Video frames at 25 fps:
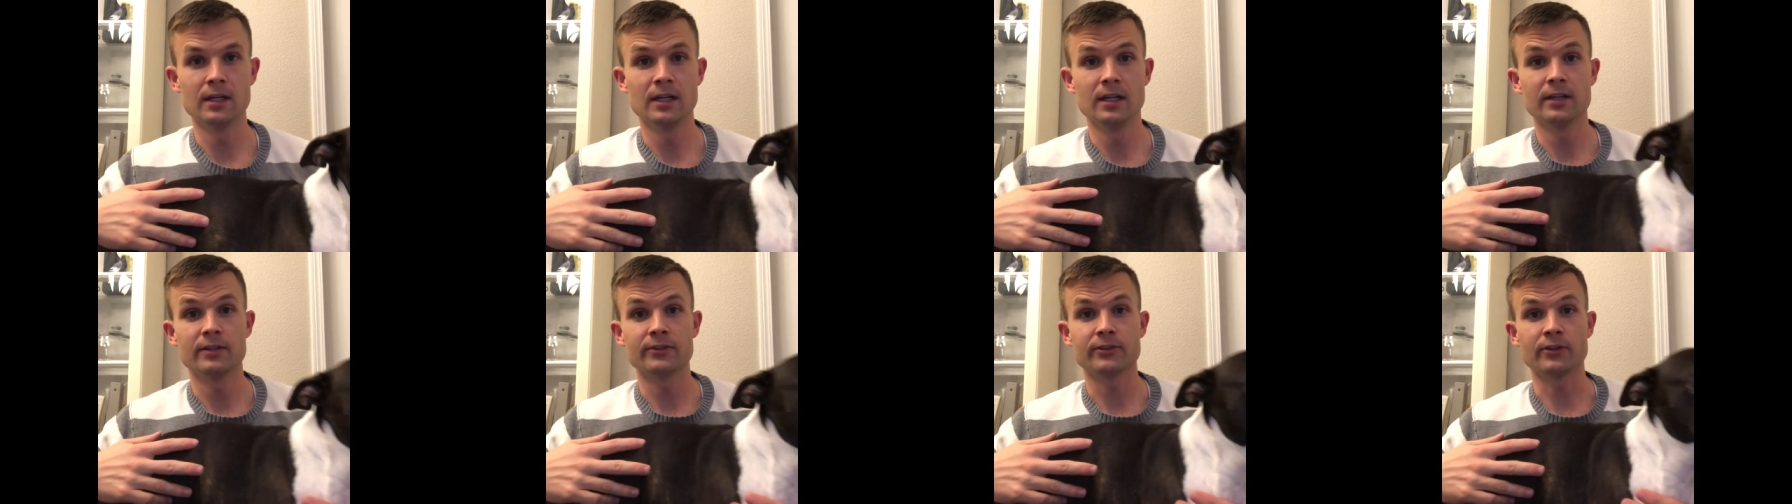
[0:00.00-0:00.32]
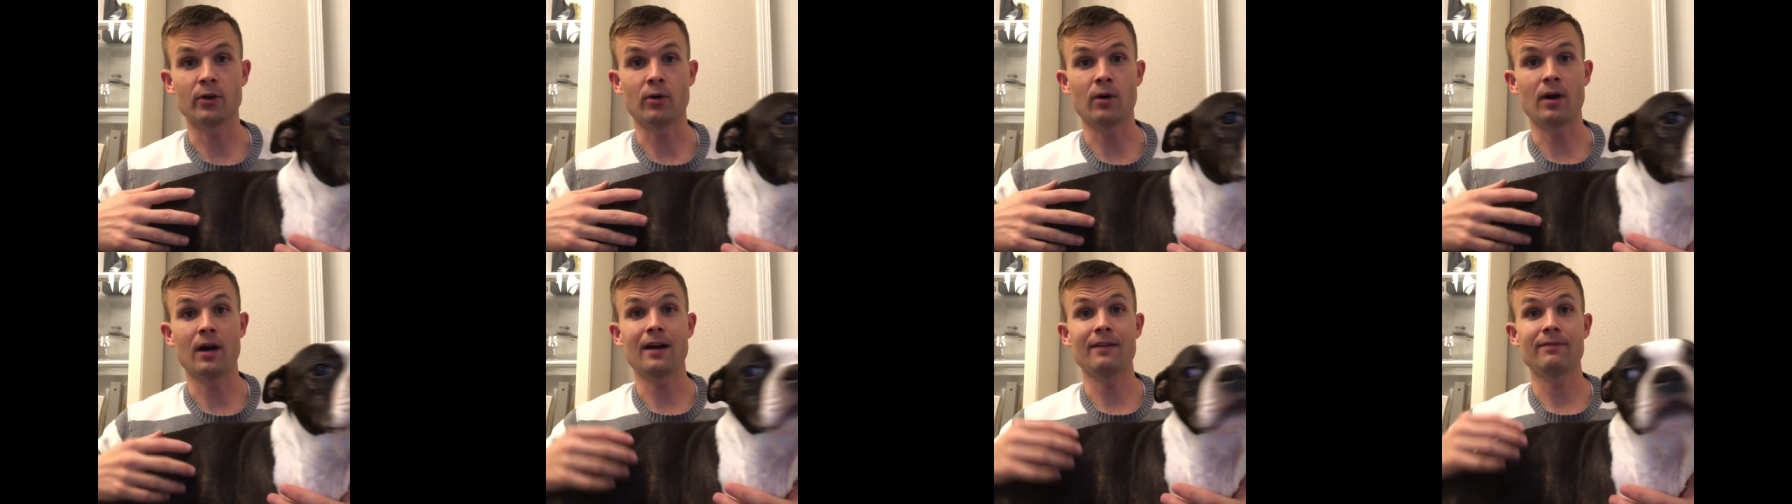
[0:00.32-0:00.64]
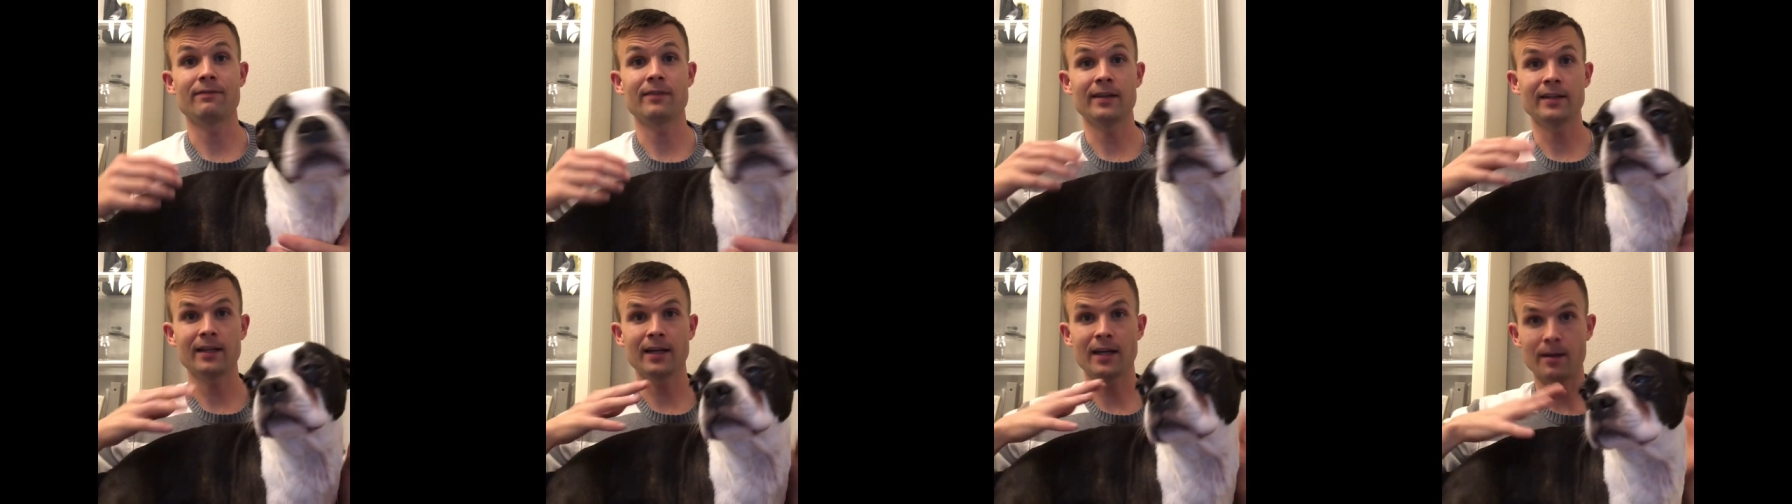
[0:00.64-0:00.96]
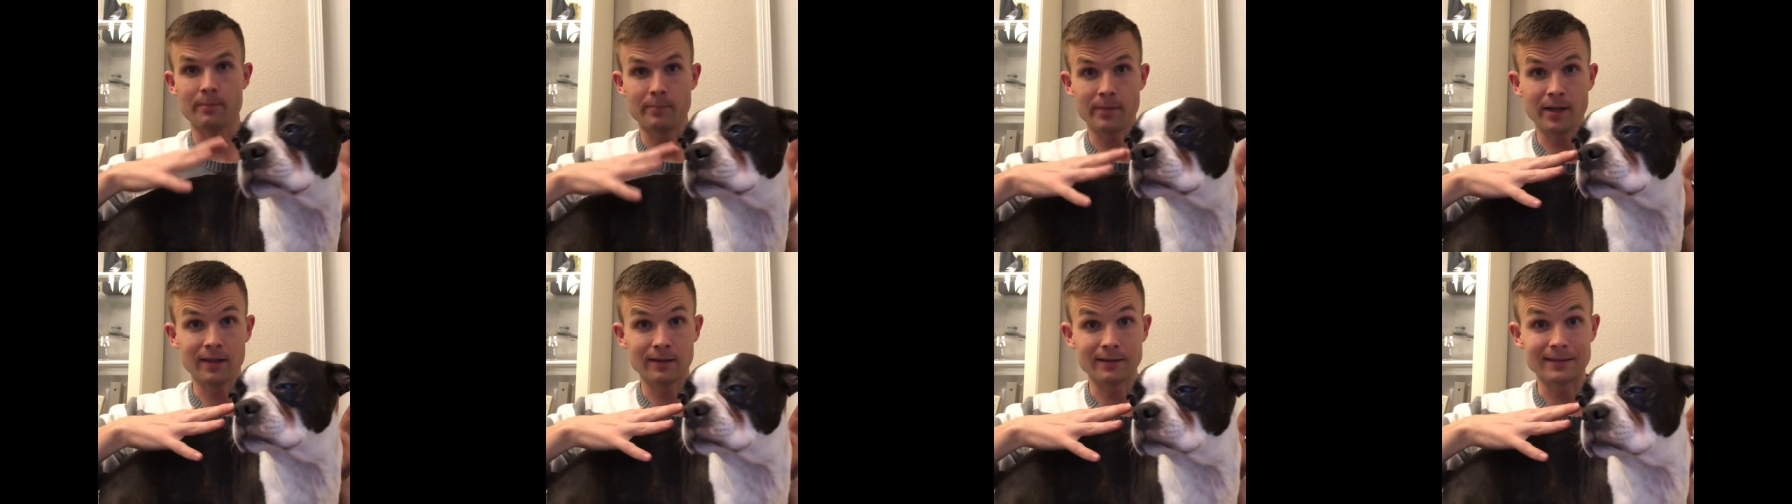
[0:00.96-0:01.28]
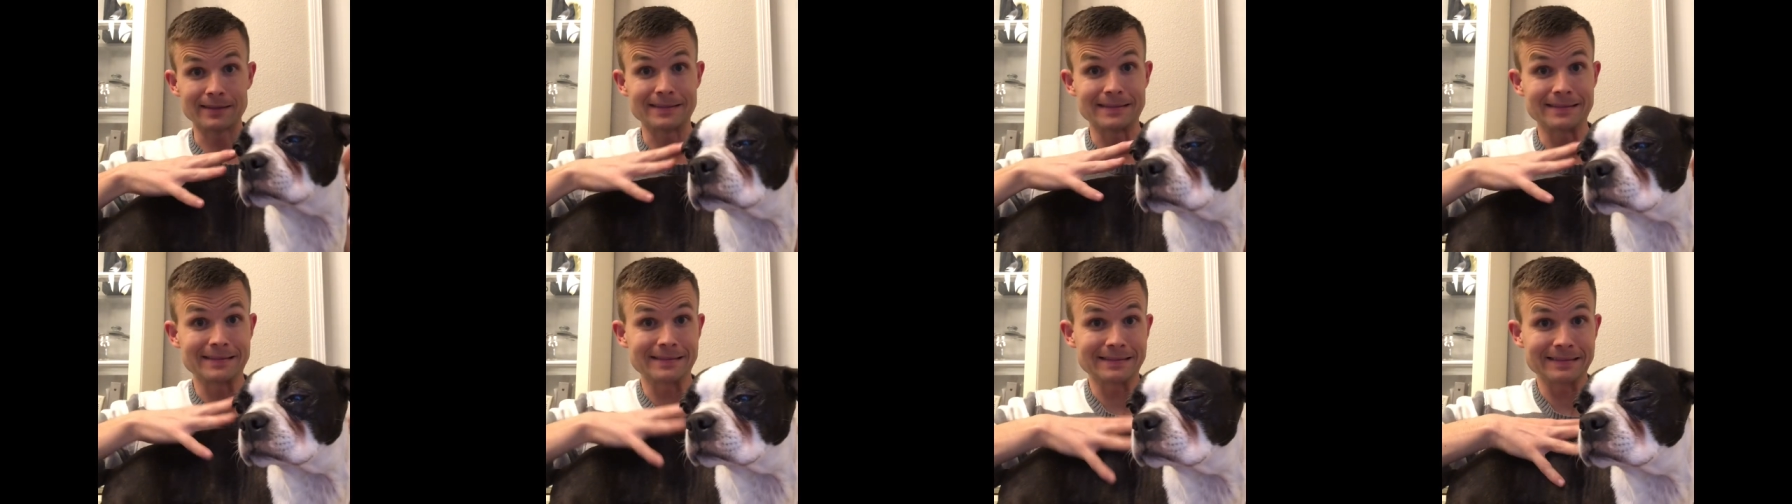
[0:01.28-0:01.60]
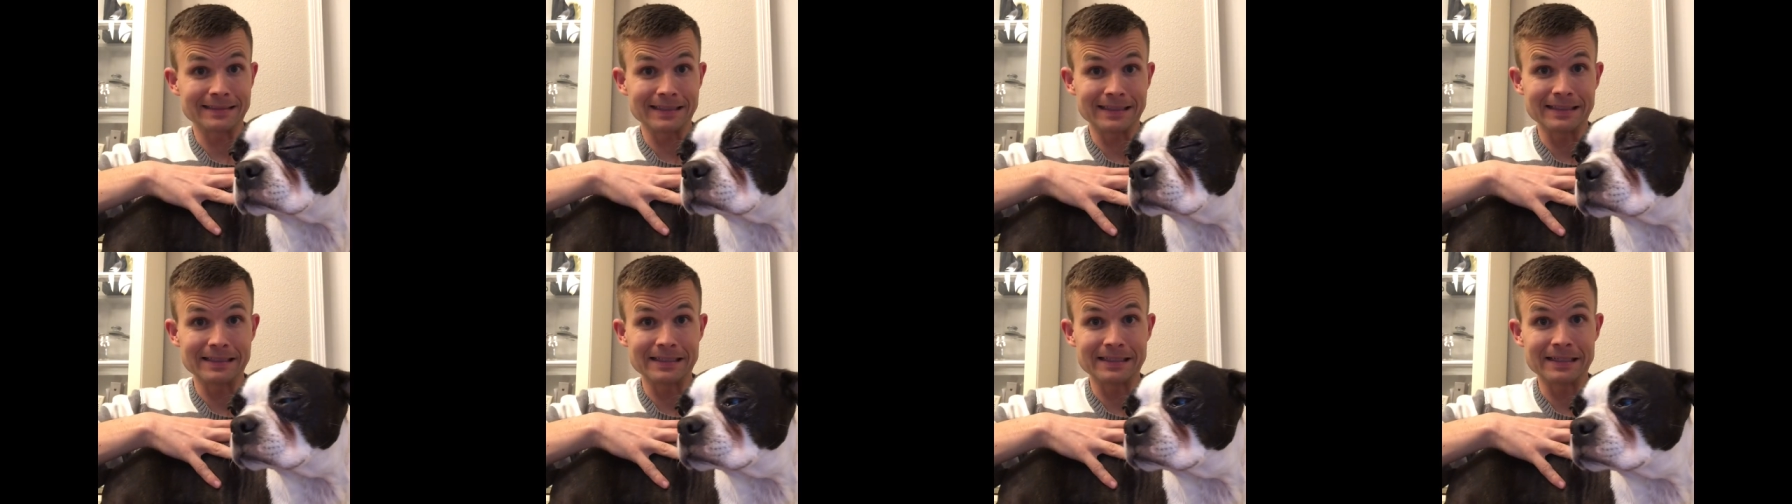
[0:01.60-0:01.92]
So I finally got Bella to
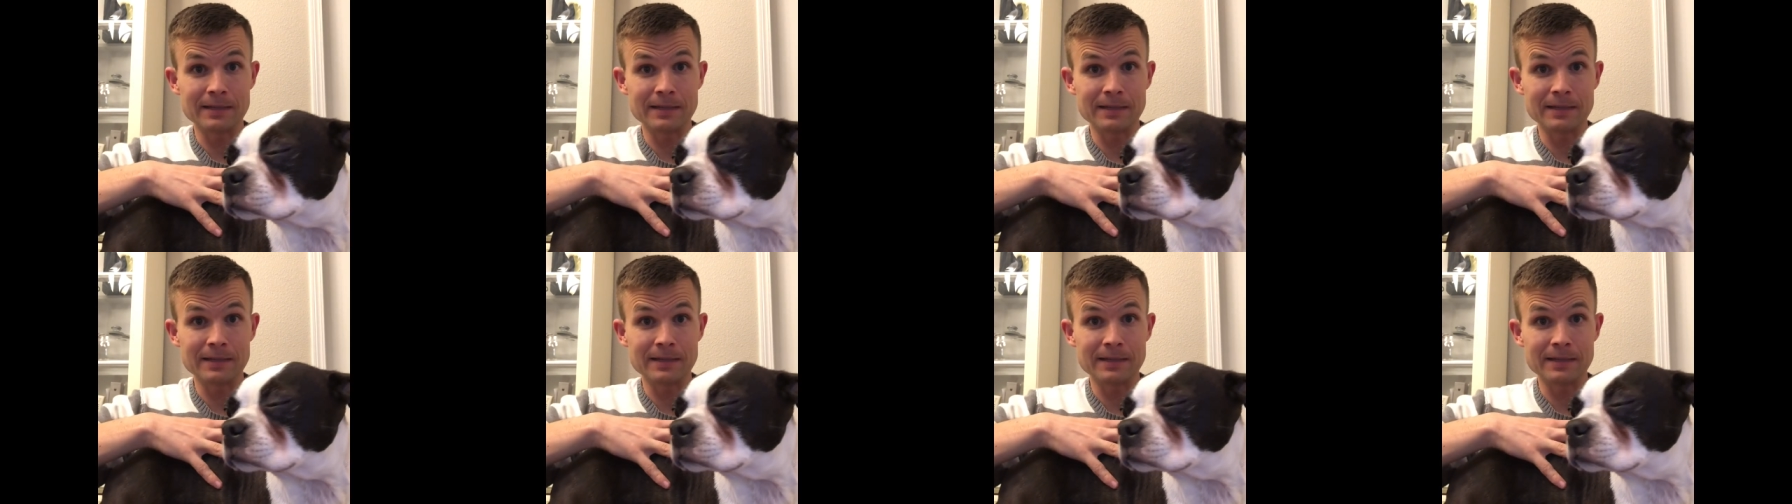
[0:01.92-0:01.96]
set